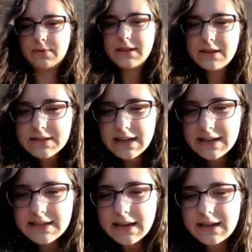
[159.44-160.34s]
little
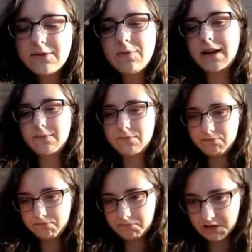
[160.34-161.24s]
tiny white
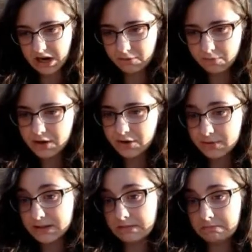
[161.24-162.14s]
dot where you
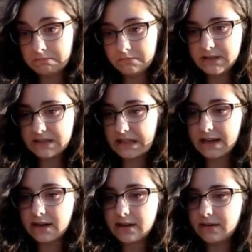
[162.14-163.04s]
would see
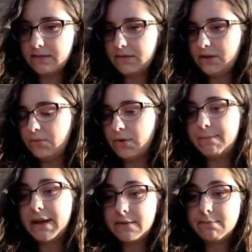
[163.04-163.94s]
that you were
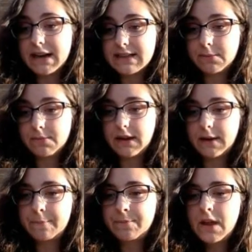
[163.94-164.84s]
bitten by
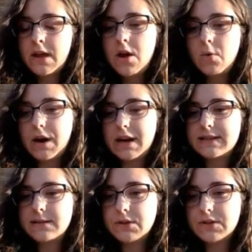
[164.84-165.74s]
something.
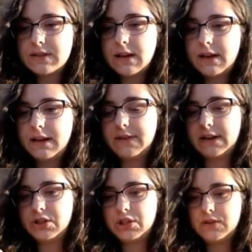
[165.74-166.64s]
Whereas the MRSA
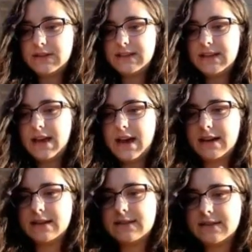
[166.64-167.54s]
infection, you can see,
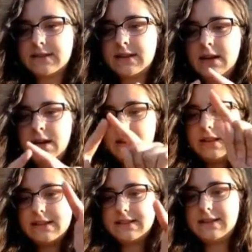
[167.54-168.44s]
has
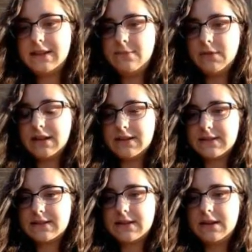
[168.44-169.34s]
that
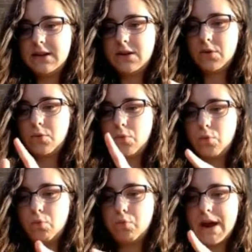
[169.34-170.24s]
seamless
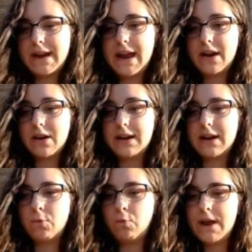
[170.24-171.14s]
red
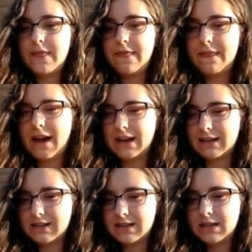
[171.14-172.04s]
area with
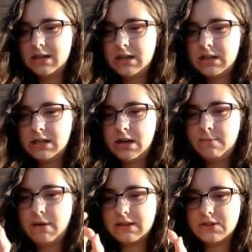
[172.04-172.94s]
that
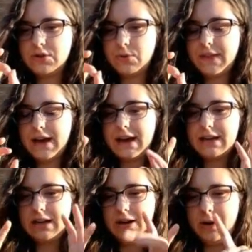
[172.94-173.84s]
pustule that